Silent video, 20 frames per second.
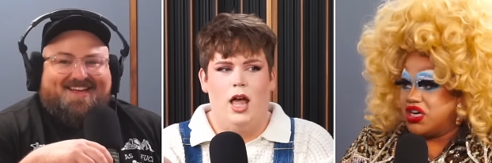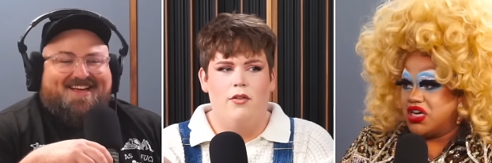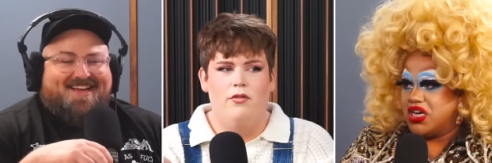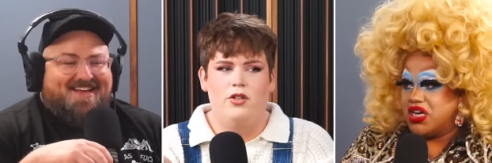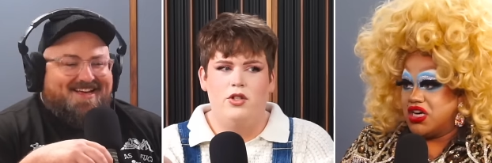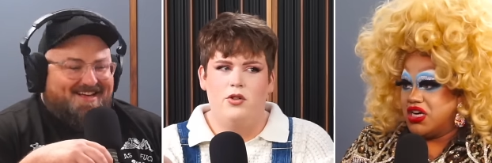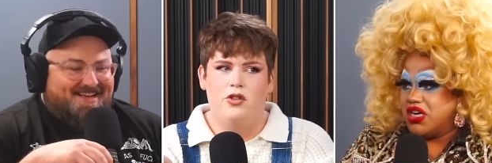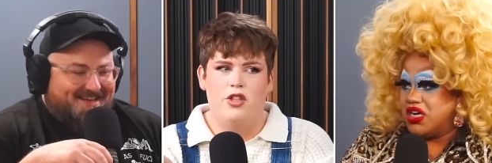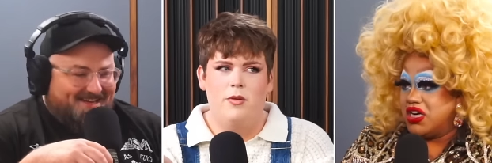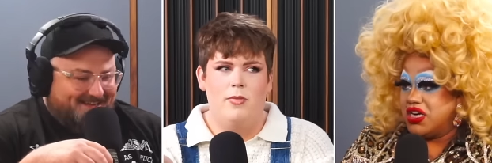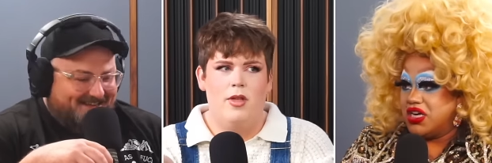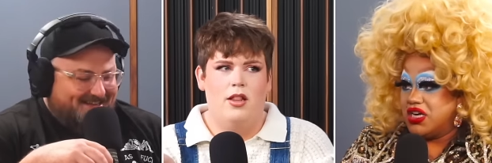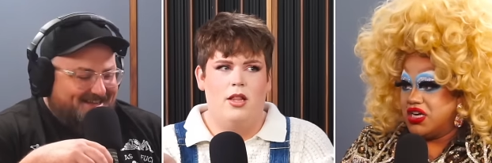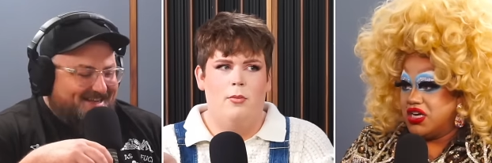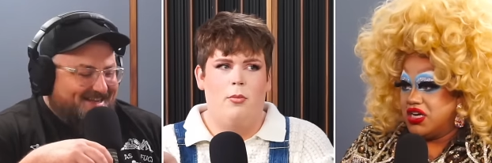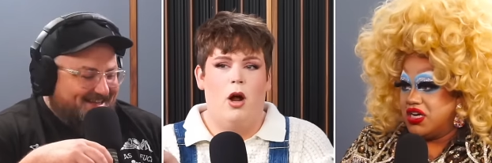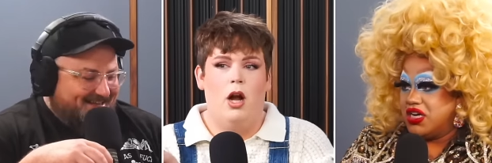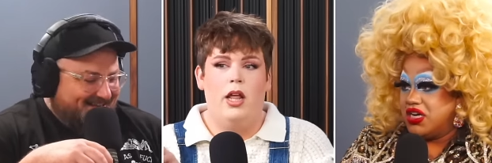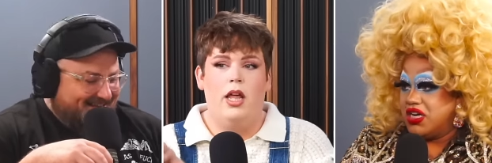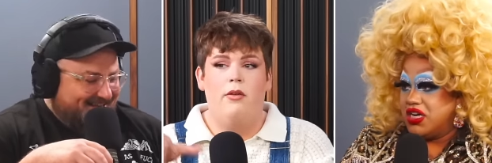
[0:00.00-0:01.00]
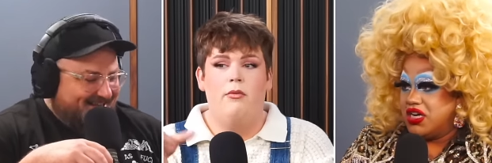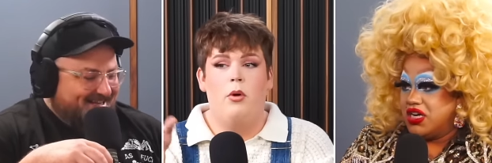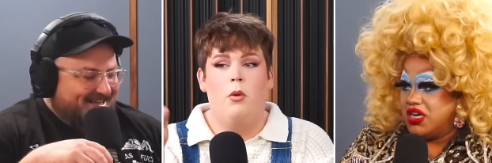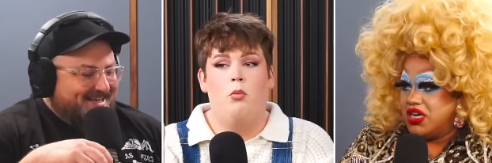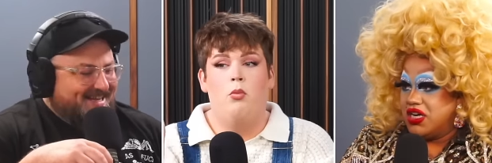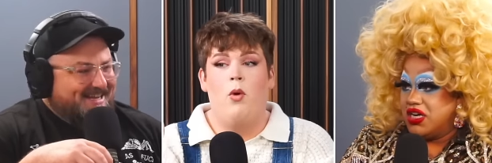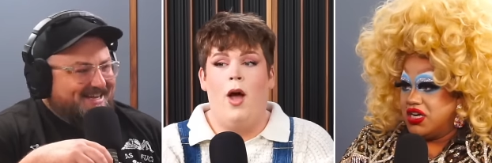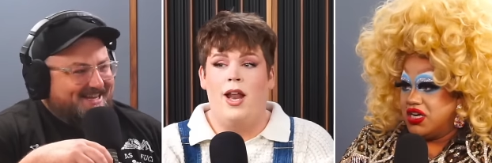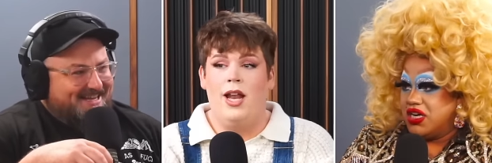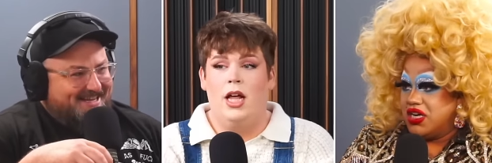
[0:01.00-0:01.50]
Speaker 1: life. Two Tim's at the party,
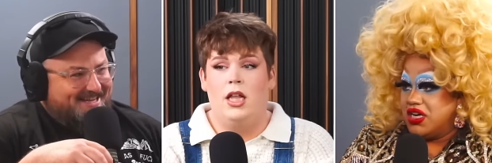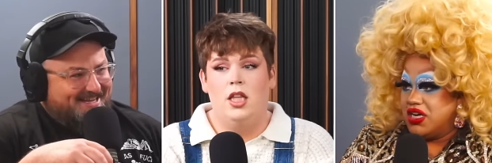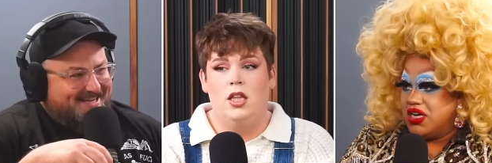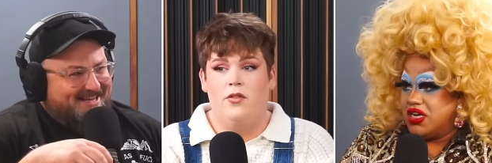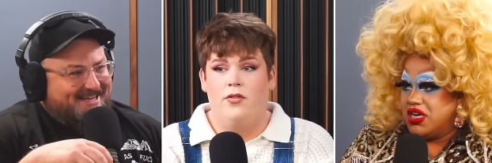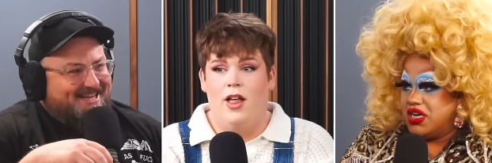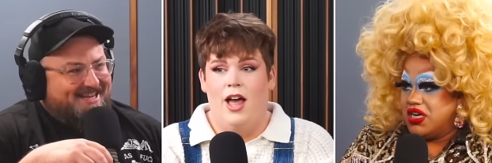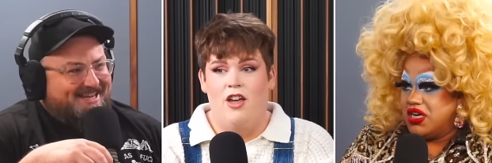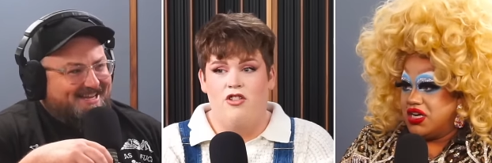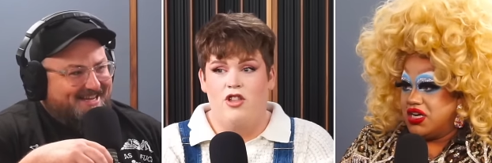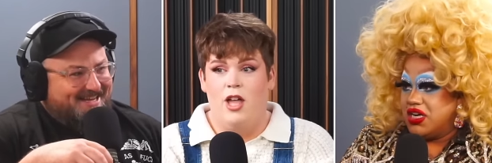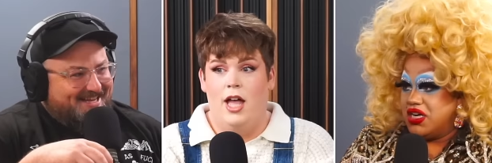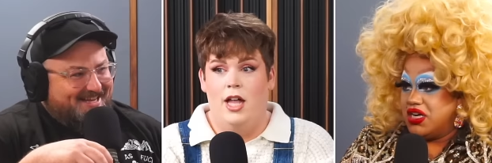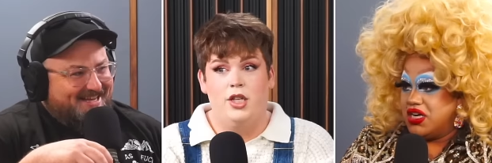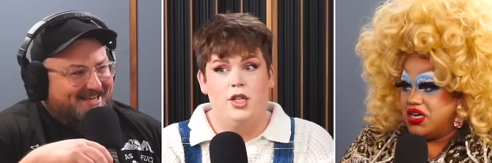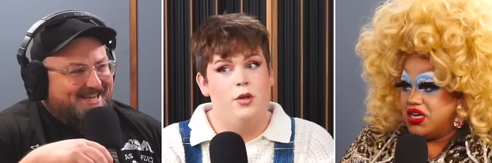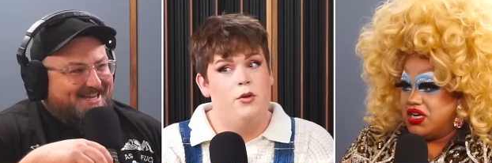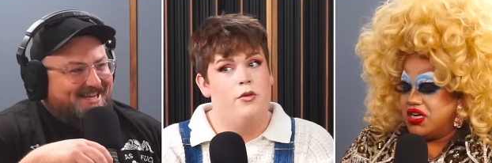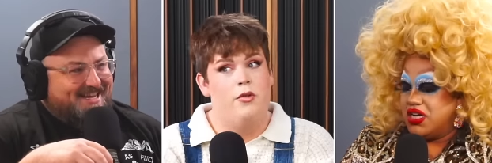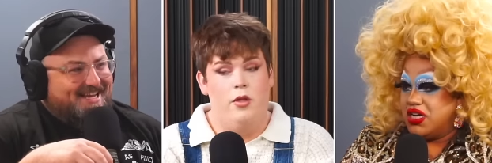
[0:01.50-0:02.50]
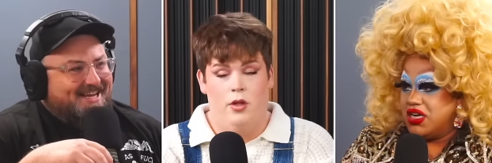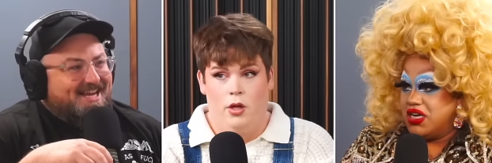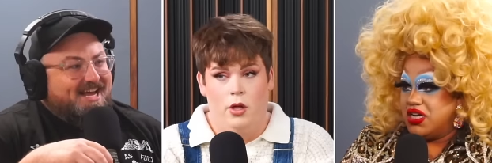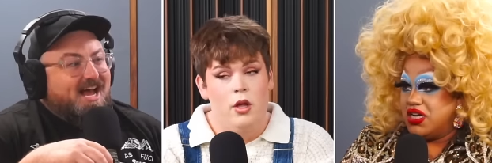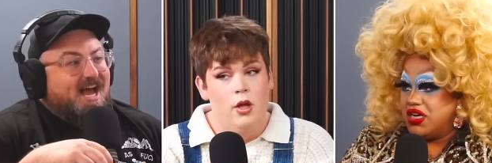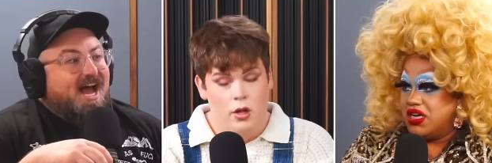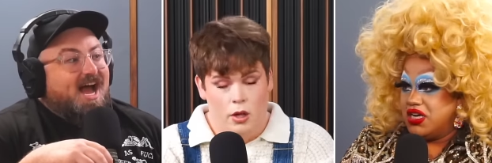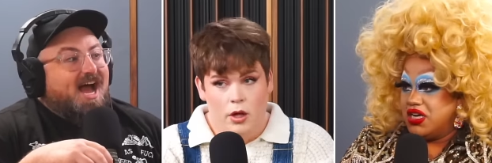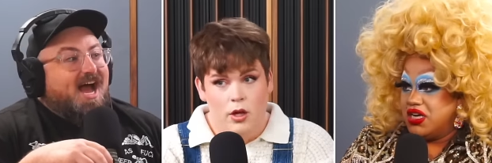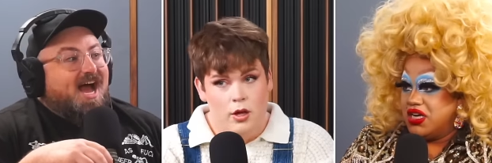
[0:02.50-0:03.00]
right next to the flash tattoos.
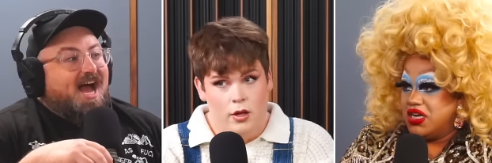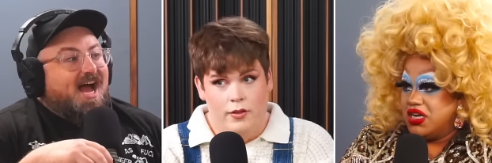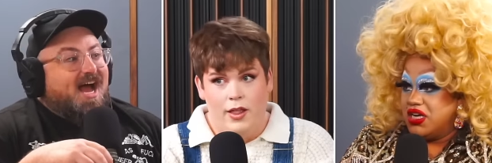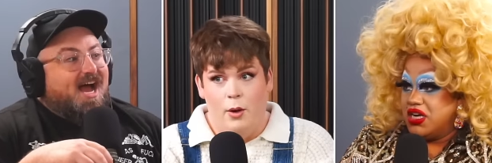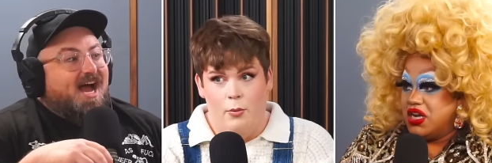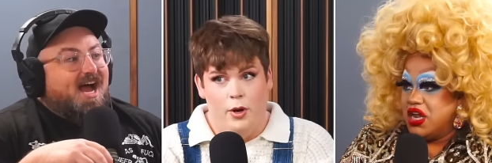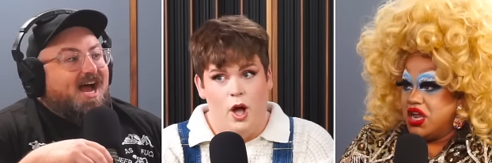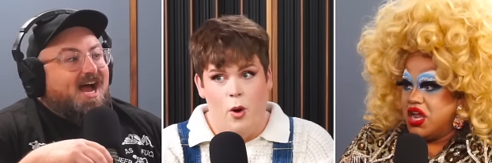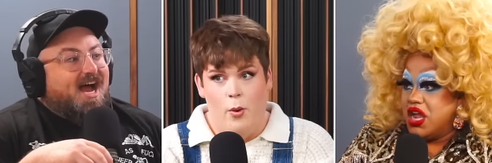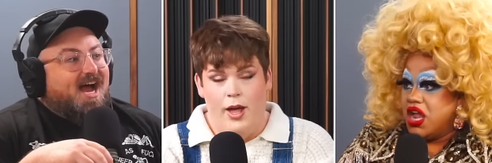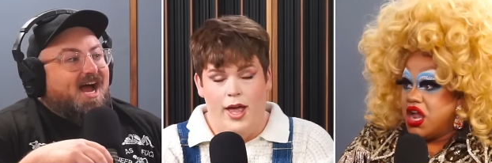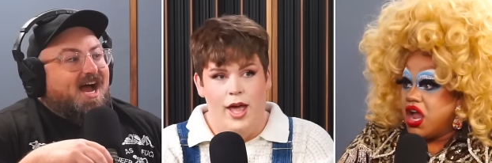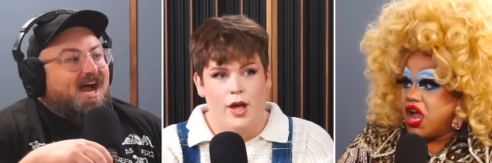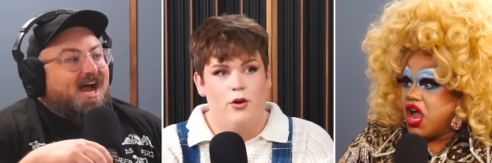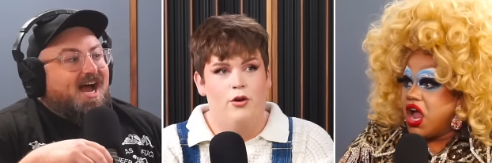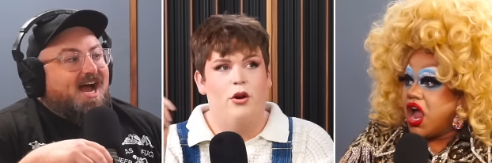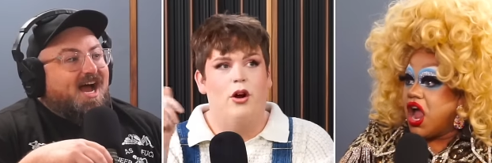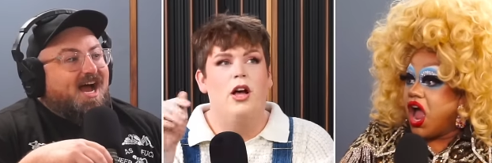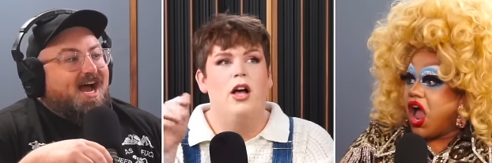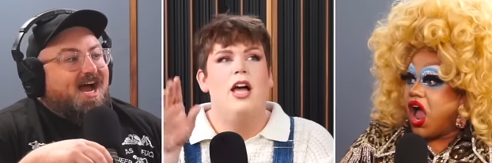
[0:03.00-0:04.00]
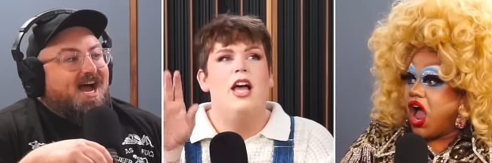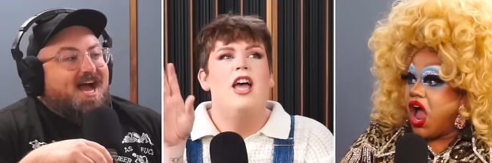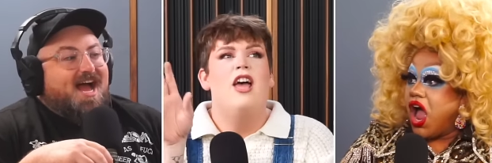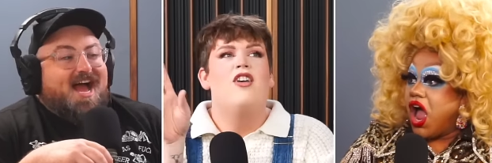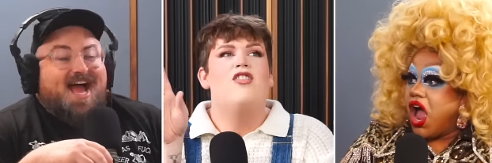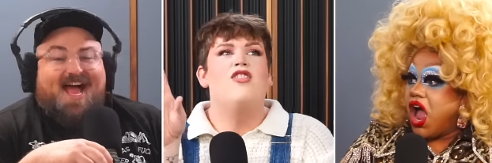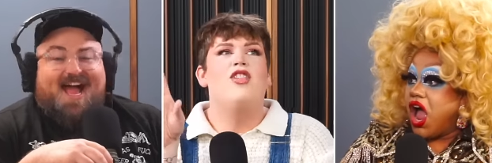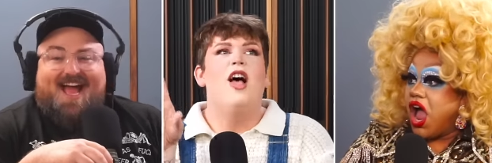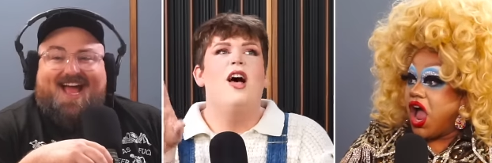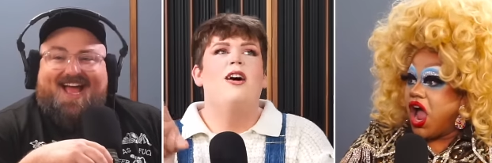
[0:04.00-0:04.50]
They were going in, girl.
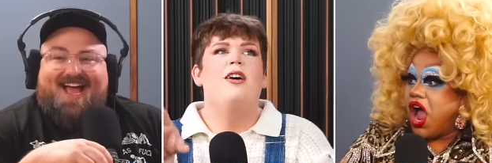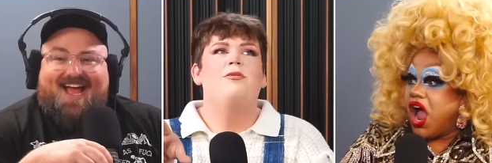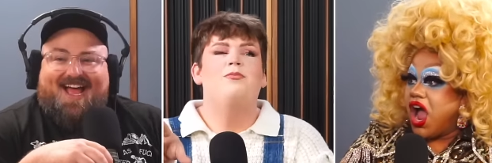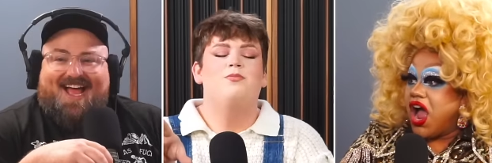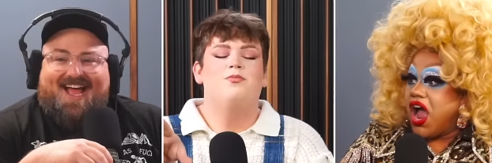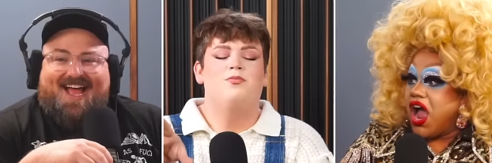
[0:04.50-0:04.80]
So